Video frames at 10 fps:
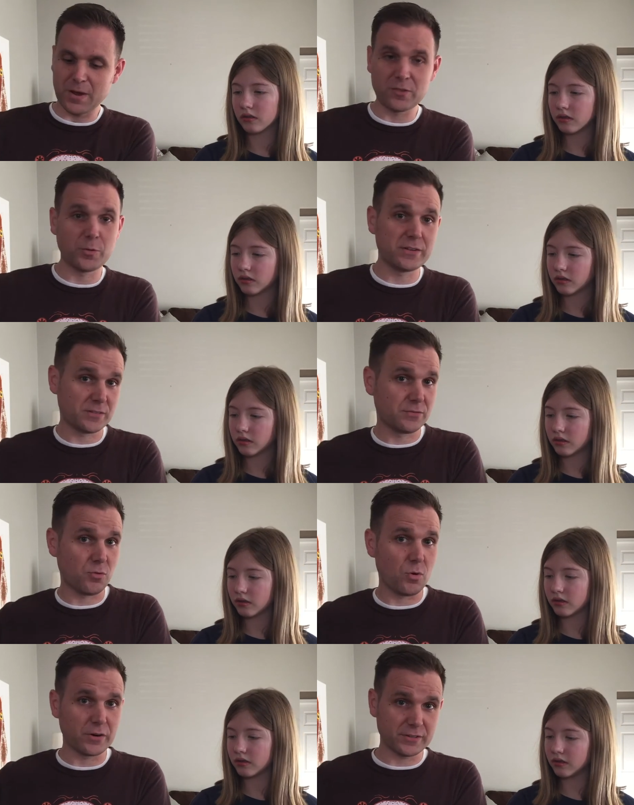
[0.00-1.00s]
Speaker 1: by the way,
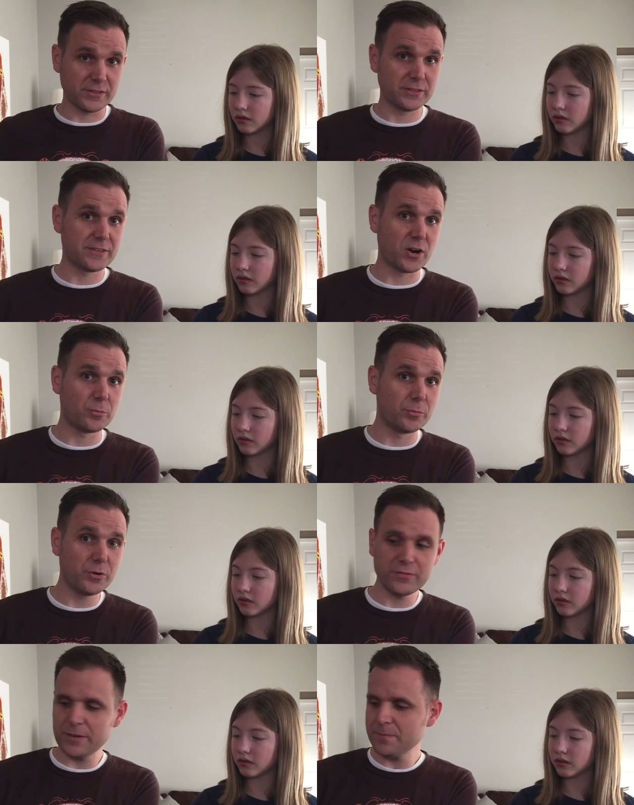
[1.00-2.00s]
Civil War is still a terrible
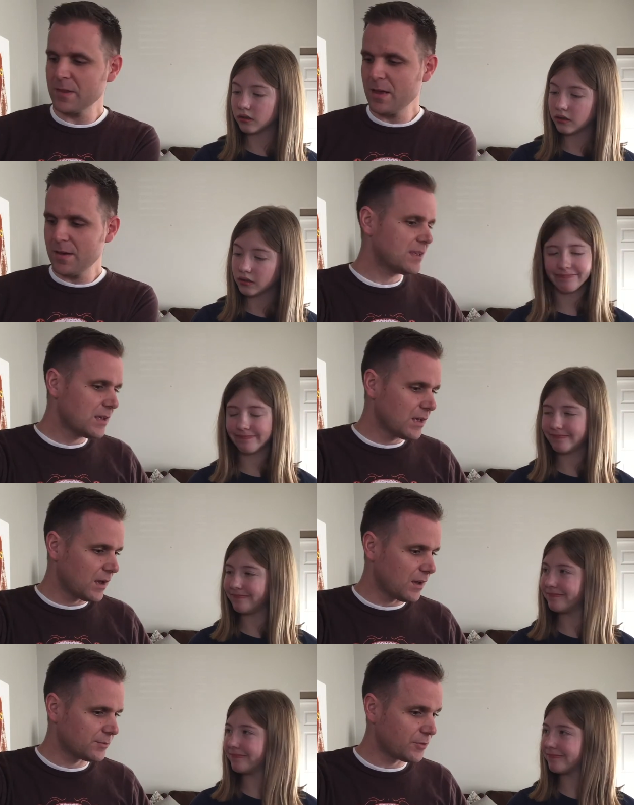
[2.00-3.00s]
movie.
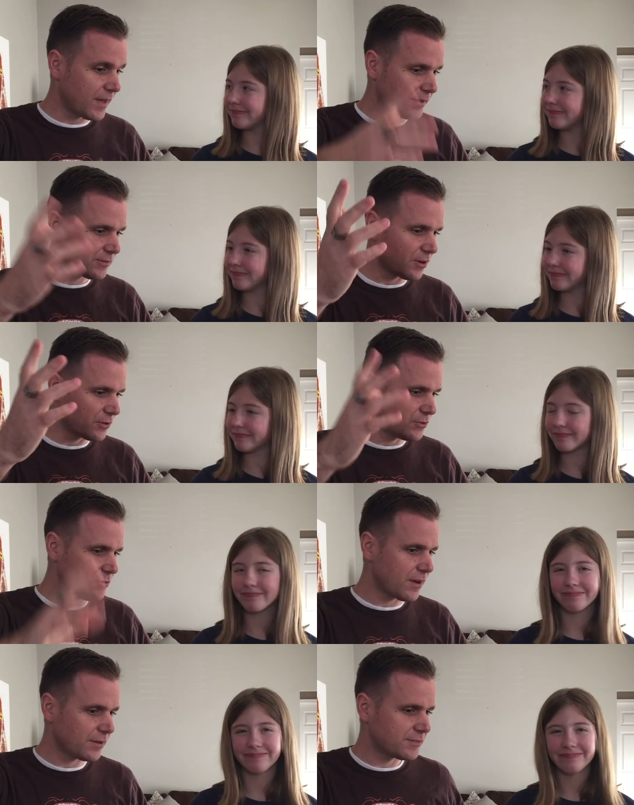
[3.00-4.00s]
Uh, so that's our
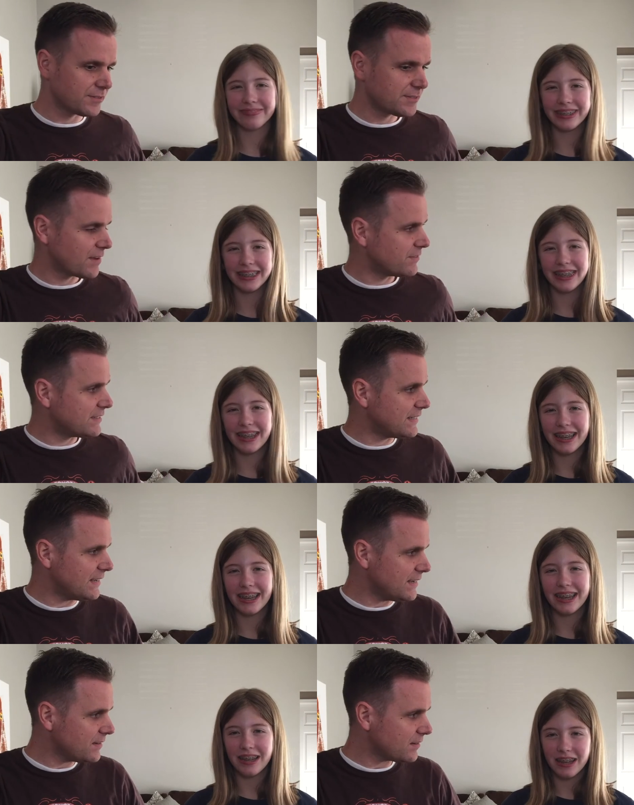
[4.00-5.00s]

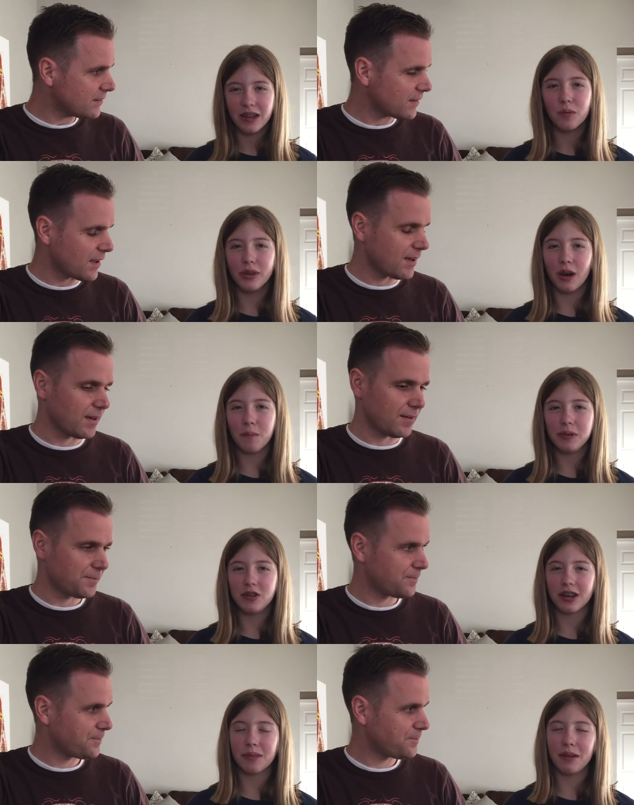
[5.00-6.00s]
2017. We hope uh, you
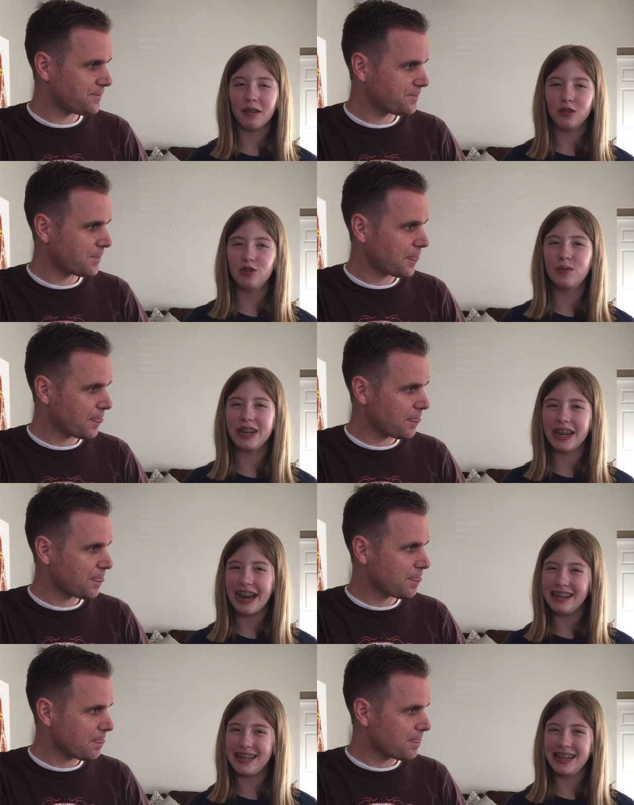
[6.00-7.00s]
Speaker 2: check them out in
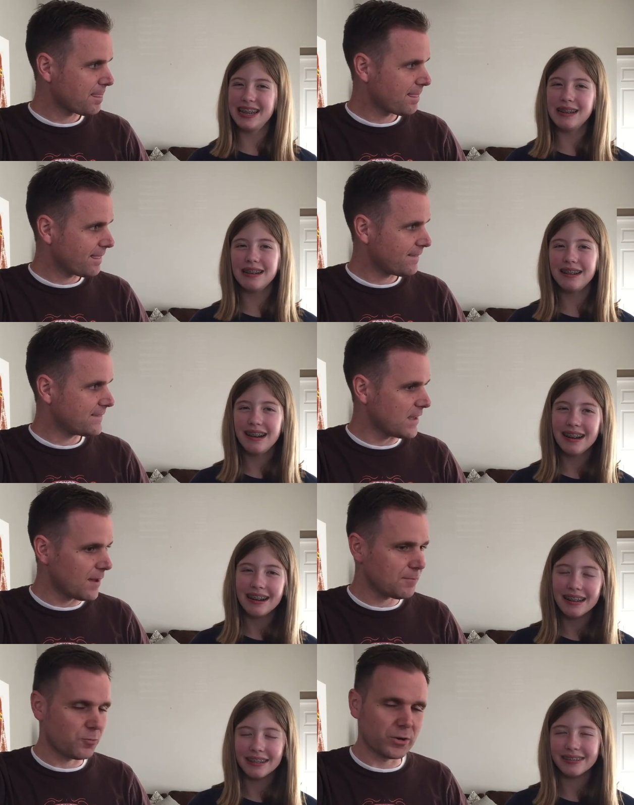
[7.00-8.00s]
2018.
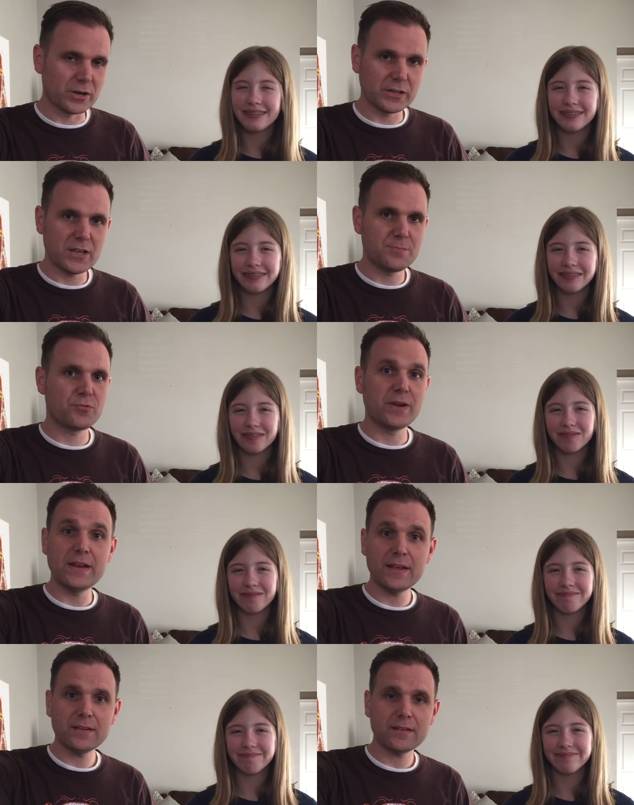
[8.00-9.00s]
Speaker 1: Yeah, we're going to keep
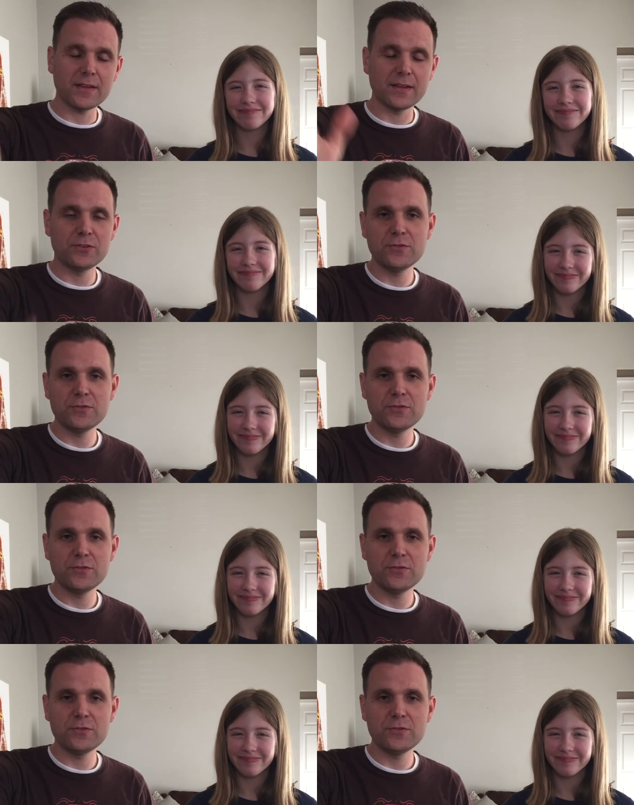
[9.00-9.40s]
reading in